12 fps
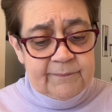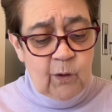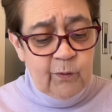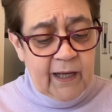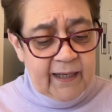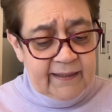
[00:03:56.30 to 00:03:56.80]

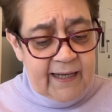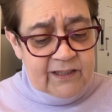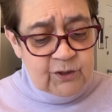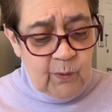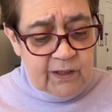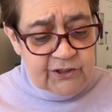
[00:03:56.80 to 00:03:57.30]
Okay,
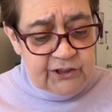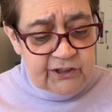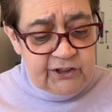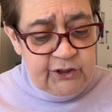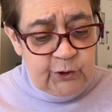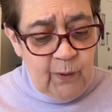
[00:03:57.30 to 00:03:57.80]
next
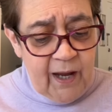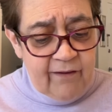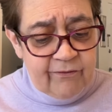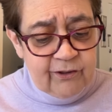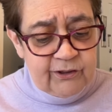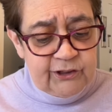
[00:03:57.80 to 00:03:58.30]
question. Do you
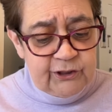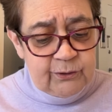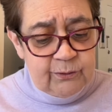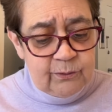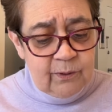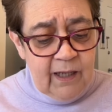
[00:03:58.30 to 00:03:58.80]
ever
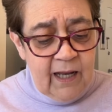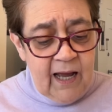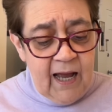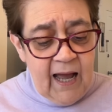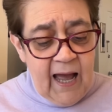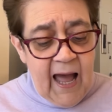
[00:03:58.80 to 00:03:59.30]
do
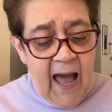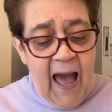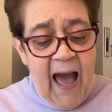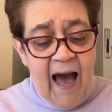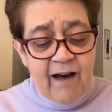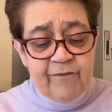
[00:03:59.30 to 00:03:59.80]

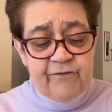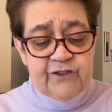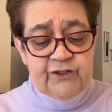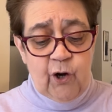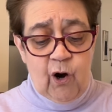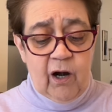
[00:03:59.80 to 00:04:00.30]
half
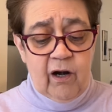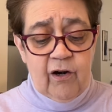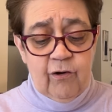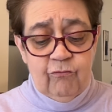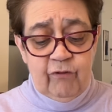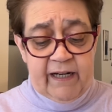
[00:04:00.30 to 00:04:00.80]
star
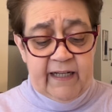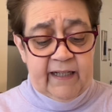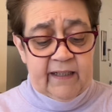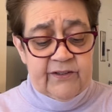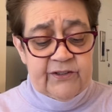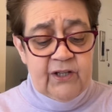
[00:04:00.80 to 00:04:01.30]

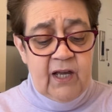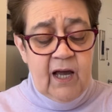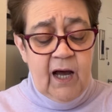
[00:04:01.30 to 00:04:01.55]
ratings?